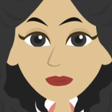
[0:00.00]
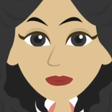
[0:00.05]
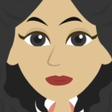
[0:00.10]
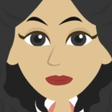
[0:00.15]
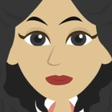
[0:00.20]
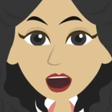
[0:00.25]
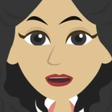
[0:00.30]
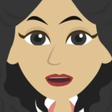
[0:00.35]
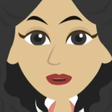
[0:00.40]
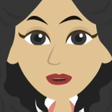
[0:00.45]

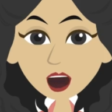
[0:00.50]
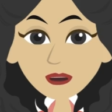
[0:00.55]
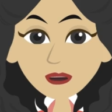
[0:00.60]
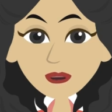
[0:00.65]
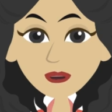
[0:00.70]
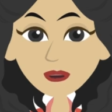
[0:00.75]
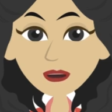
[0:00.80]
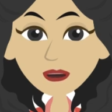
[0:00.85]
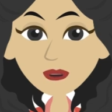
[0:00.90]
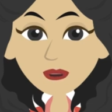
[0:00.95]
Do you see the
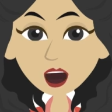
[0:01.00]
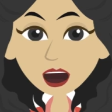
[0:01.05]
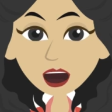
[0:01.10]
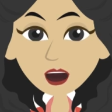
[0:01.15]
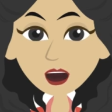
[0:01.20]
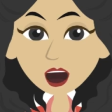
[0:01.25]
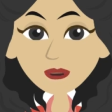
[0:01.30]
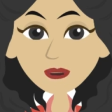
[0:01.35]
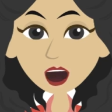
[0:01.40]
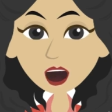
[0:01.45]
picture
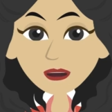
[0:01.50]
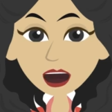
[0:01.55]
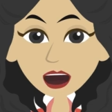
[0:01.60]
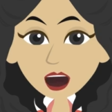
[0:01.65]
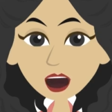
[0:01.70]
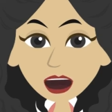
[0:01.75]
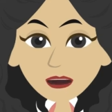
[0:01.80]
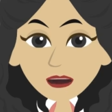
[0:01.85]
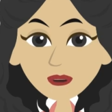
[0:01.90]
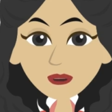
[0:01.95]
with the
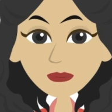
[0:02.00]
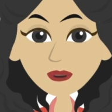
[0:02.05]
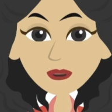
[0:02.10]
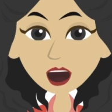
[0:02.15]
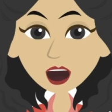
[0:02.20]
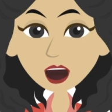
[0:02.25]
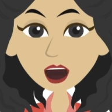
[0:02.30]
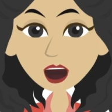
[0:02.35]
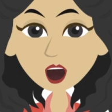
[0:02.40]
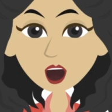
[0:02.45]
bird
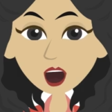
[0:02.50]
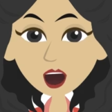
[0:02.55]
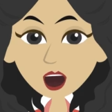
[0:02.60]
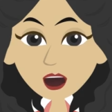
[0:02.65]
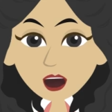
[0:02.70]
standing in